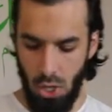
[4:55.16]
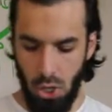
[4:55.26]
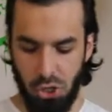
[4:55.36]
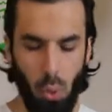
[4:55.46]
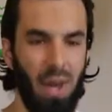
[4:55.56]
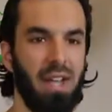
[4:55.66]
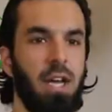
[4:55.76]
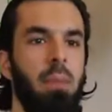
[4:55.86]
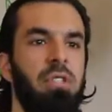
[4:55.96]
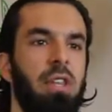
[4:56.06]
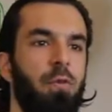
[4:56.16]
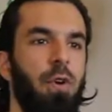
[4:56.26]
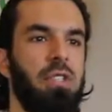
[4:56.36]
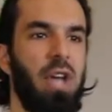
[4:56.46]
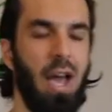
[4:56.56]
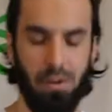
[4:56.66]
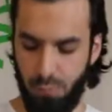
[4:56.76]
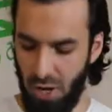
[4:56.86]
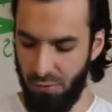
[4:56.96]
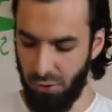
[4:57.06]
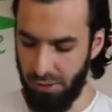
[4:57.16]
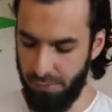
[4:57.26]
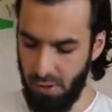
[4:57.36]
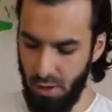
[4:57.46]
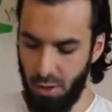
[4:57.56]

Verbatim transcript: So, when it comes to the first kind of bravery,